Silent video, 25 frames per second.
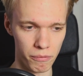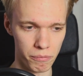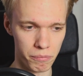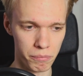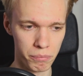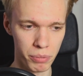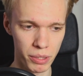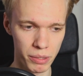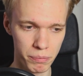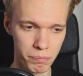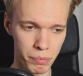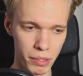
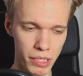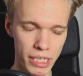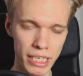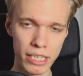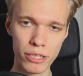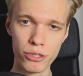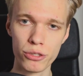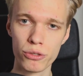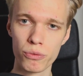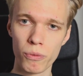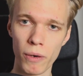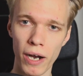But
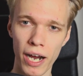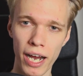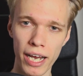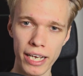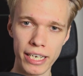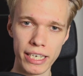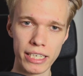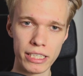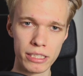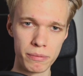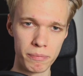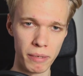here's why
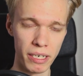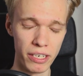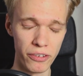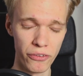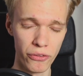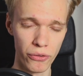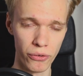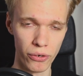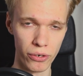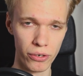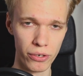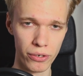it's my
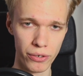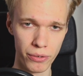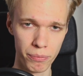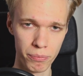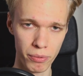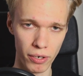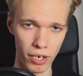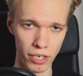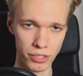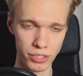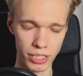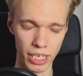third
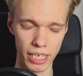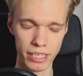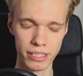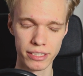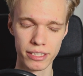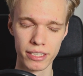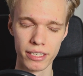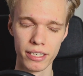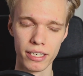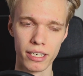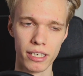project.